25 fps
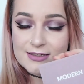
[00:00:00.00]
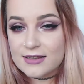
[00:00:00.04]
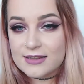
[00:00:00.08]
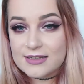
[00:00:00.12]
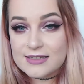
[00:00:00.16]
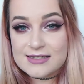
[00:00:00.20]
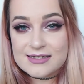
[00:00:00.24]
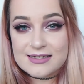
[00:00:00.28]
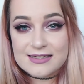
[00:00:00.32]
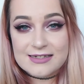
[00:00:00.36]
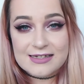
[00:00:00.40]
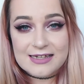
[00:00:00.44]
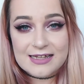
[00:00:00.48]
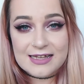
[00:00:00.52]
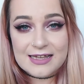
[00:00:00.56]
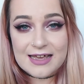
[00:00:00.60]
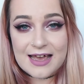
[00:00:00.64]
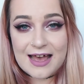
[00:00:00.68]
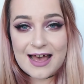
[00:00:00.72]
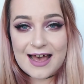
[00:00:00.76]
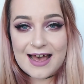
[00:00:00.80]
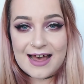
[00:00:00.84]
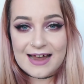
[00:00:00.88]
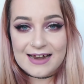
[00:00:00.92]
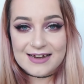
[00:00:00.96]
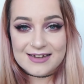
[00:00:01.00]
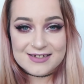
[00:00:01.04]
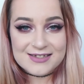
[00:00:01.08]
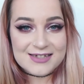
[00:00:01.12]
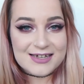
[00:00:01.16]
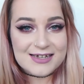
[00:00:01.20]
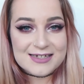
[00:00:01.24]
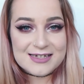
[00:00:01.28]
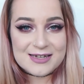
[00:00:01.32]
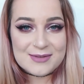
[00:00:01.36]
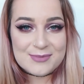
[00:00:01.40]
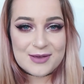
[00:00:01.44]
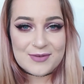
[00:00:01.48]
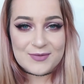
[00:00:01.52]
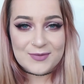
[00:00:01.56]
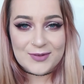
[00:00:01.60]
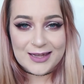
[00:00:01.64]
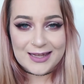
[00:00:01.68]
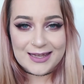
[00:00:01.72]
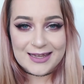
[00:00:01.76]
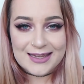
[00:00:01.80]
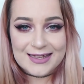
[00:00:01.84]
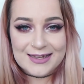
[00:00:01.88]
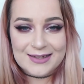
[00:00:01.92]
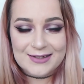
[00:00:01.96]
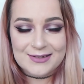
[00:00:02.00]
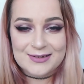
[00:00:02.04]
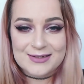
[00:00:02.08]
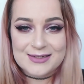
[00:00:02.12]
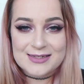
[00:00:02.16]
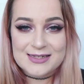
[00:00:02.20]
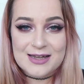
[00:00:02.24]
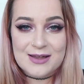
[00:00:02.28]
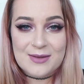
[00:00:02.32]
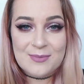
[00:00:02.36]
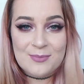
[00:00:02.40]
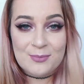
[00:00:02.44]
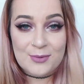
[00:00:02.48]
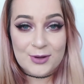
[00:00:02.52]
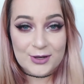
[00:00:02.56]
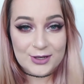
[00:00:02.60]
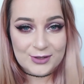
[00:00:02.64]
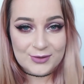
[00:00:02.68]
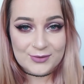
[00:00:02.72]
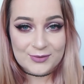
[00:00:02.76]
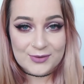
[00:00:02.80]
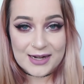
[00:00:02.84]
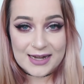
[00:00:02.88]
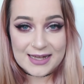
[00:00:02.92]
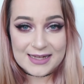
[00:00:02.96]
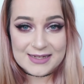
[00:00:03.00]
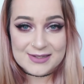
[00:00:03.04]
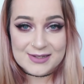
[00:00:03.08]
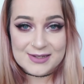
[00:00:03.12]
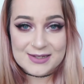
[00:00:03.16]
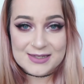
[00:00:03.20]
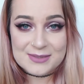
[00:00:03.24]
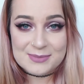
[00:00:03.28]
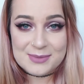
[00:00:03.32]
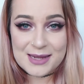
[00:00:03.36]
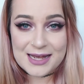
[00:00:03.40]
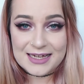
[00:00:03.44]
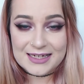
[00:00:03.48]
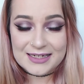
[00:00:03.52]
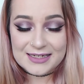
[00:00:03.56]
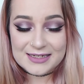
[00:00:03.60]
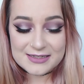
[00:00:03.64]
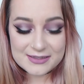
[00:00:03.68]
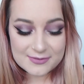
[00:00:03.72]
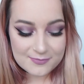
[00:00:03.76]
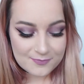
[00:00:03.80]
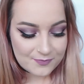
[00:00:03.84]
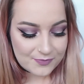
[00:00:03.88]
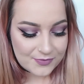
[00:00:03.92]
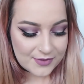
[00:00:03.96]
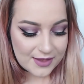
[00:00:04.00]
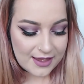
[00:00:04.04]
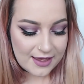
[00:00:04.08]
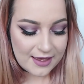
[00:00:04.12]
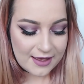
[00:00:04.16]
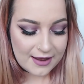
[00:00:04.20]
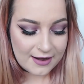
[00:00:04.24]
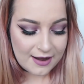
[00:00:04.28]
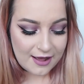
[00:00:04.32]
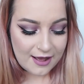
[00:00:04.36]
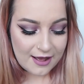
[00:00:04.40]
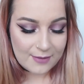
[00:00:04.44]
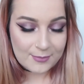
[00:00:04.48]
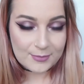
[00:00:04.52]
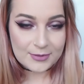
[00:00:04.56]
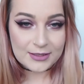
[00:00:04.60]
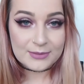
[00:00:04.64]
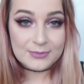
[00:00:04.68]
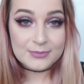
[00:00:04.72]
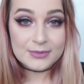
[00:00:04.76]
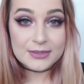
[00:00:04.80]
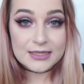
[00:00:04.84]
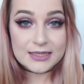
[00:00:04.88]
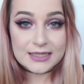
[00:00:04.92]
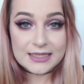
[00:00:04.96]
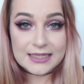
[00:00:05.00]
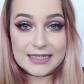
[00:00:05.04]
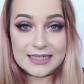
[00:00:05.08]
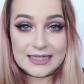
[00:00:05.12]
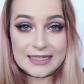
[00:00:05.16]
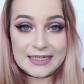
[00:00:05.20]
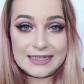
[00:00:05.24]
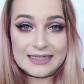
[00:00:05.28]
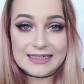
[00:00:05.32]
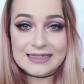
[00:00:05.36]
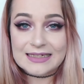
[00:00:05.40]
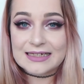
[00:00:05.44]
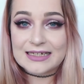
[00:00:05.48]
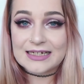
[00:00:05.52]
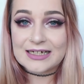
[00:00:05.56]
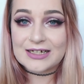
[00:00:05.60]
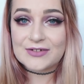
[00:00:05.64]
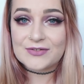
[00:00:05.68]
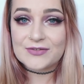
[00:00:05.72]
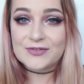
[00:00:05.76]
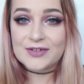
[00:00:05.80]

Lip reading: This is the Anastasia Beverly Hills Modern Renaissance palette, and I'm completely in love.